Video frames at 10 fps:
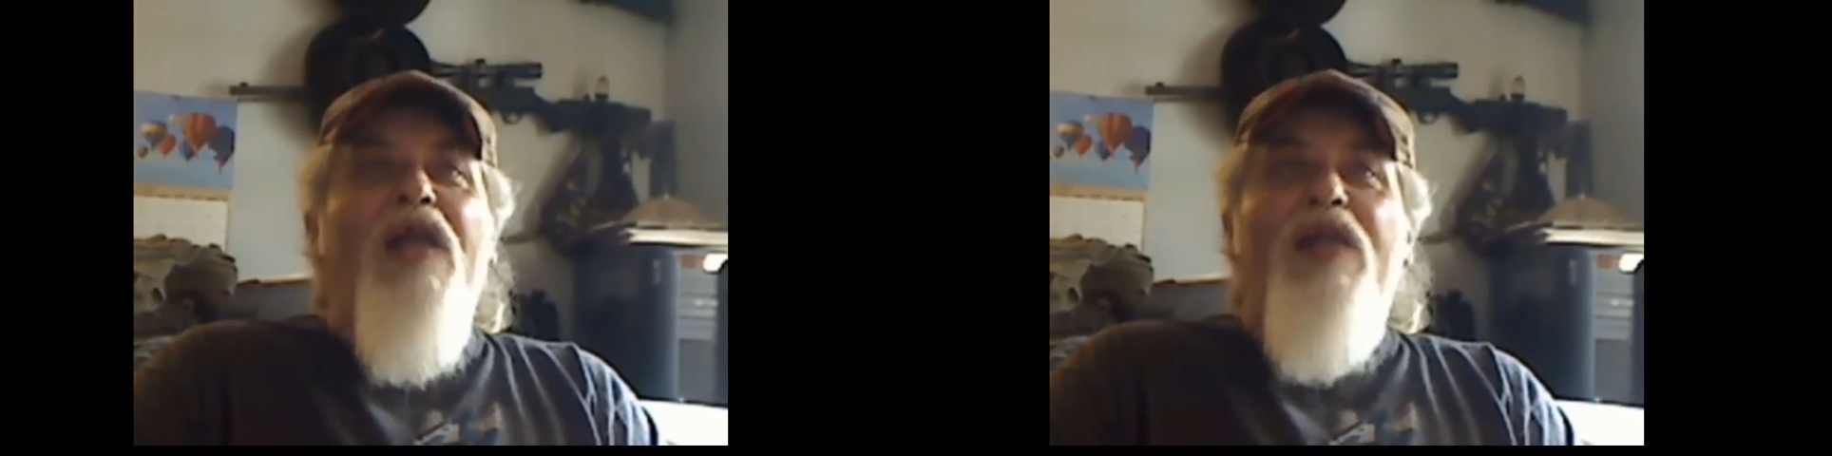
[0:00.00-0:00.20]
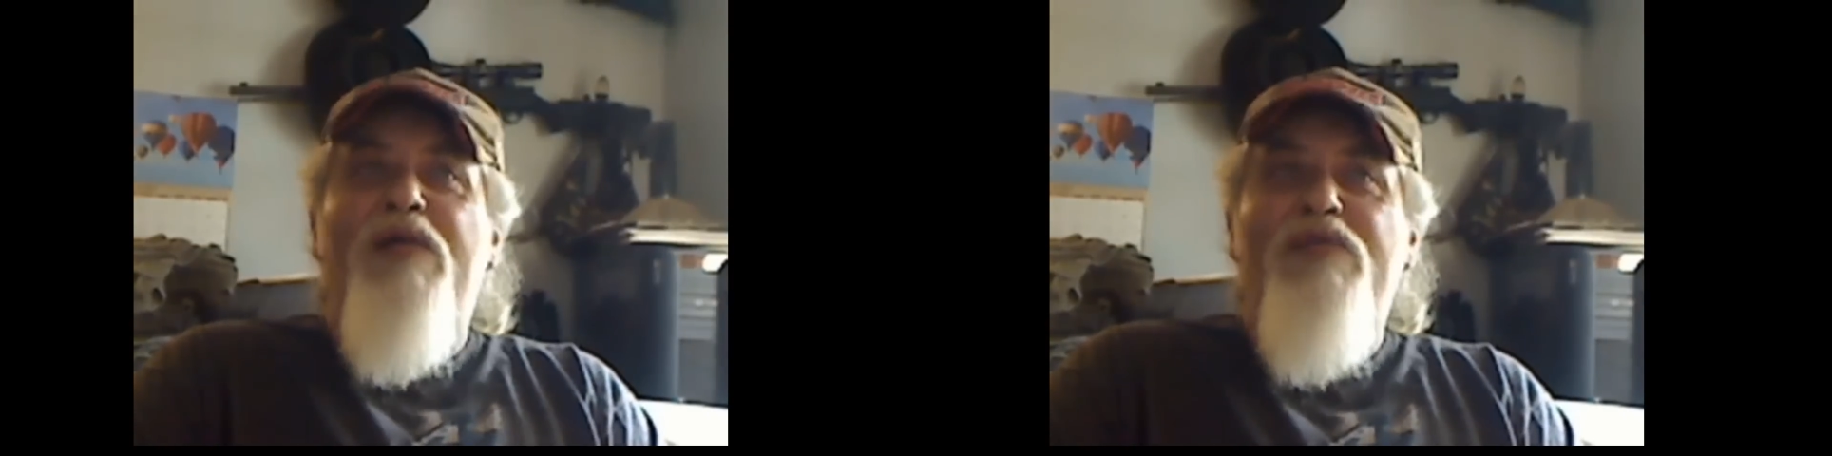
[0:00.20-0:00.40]

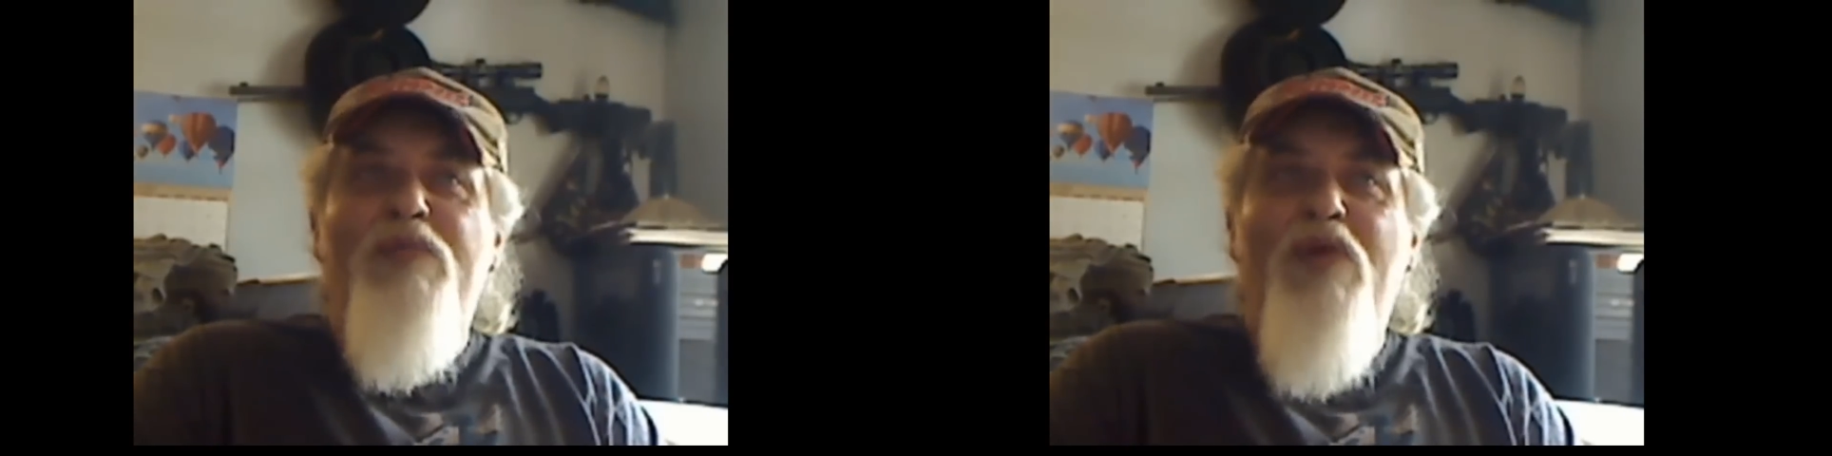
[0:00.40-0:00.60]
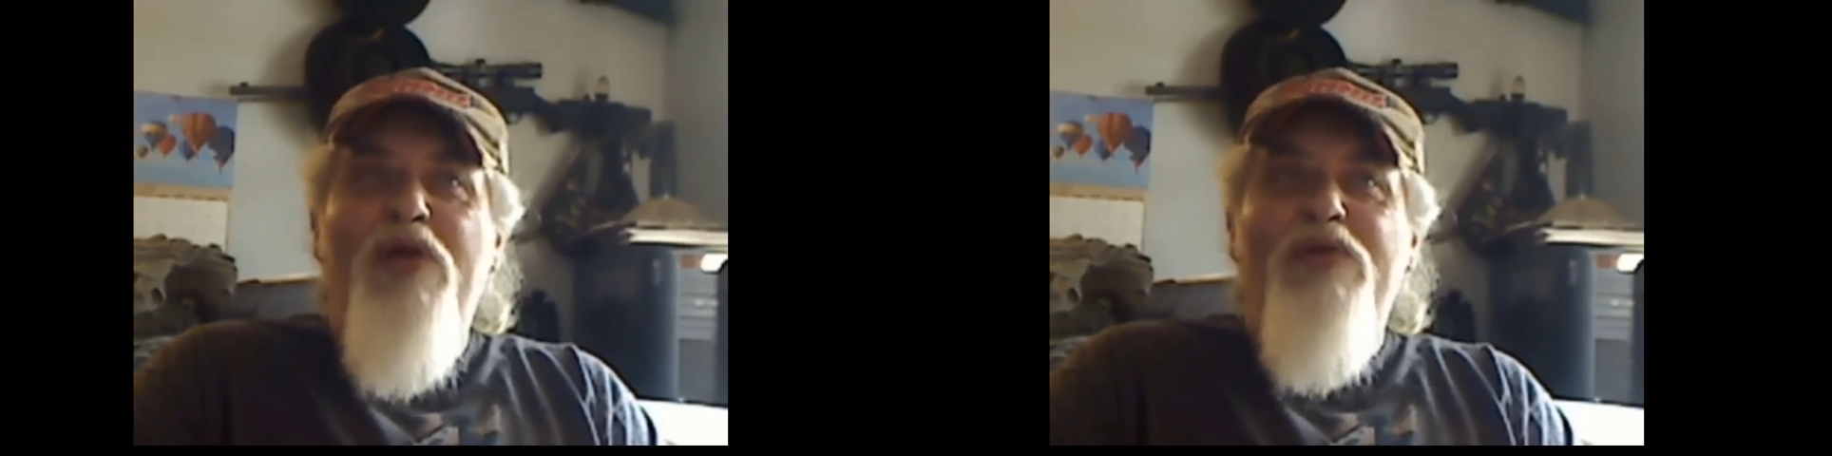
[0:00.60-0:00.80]
I love
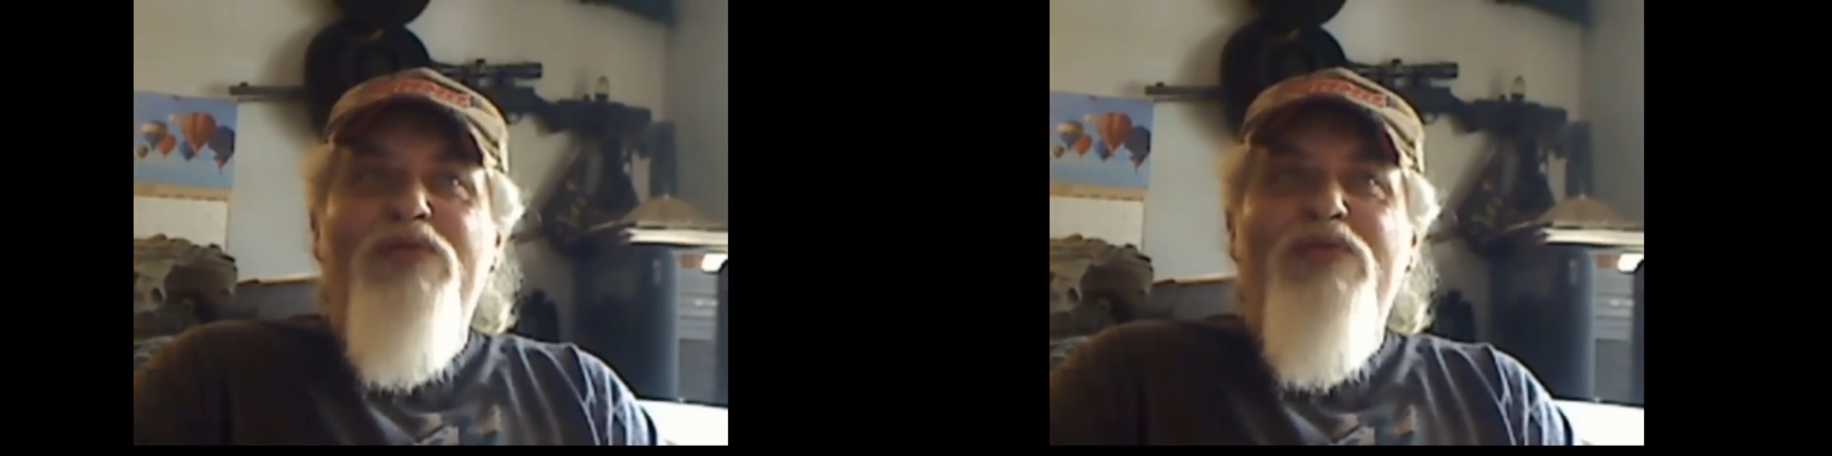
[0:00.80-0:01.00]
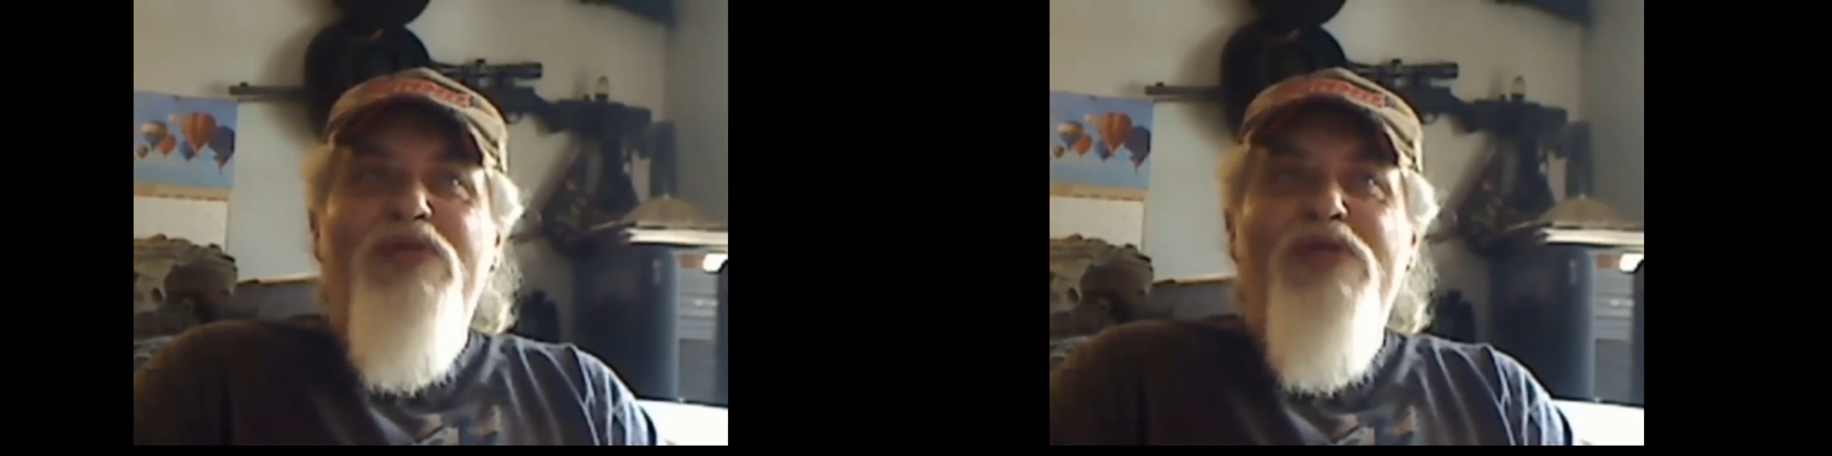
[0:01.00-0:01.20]
you,
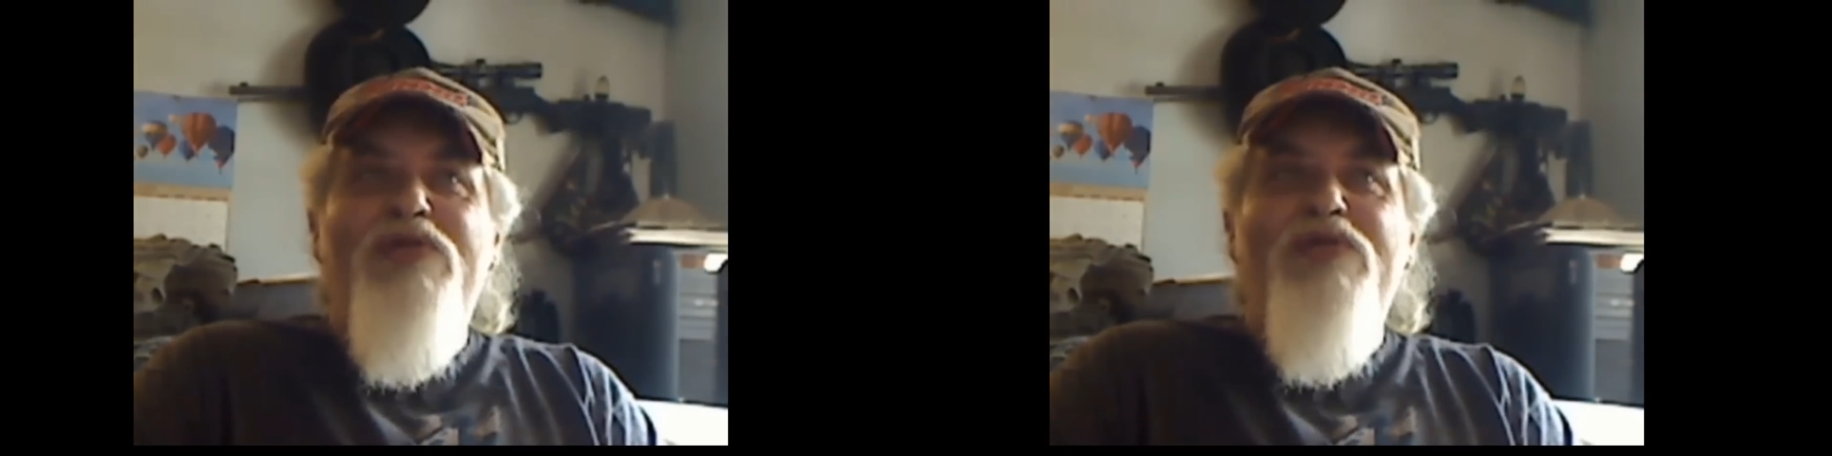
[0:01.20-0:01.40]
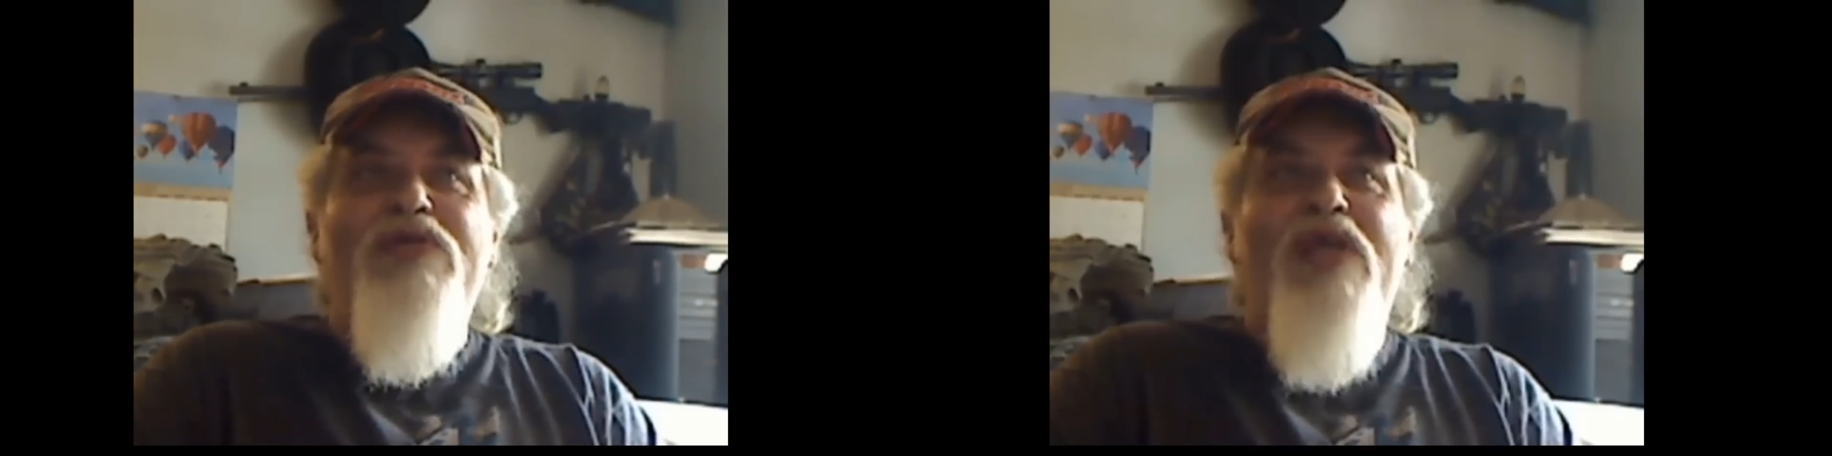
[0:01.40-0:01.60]
brothers and
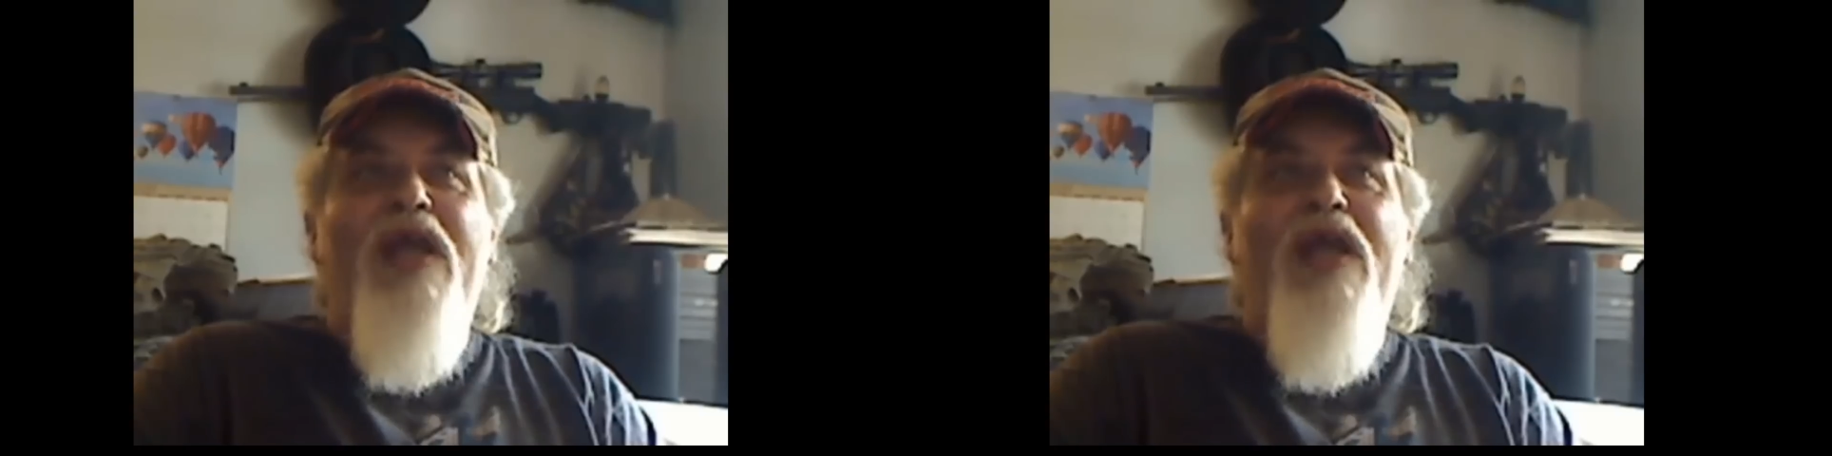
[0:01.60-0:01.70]
sisters,